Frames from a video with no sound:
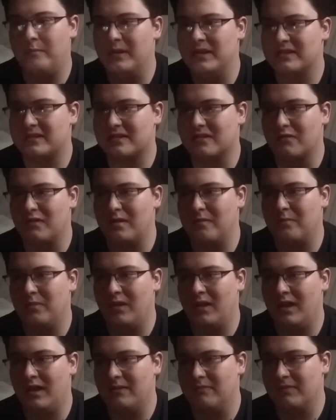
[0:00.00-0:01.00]
Best
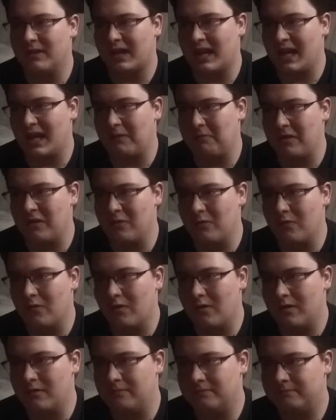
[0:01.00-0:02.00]
Screenplay Academy
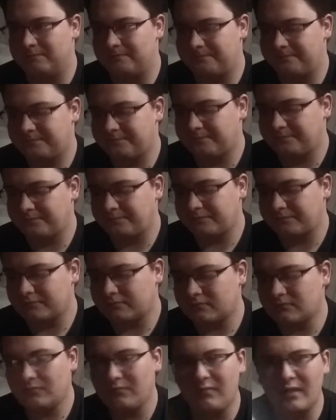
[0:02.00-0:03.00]
Award.
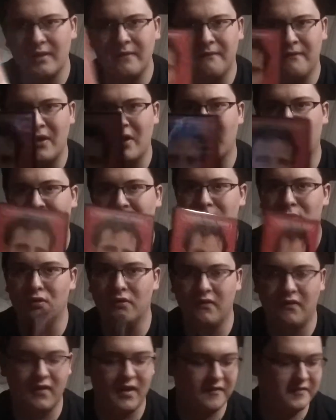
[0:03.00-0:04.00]
Very good
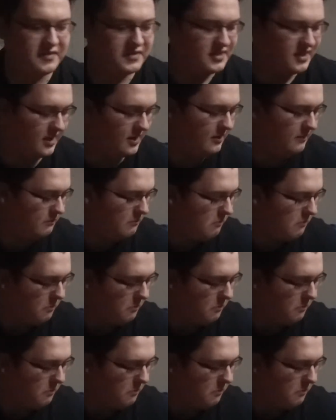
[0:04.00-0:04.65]
movie if you haven't seen it.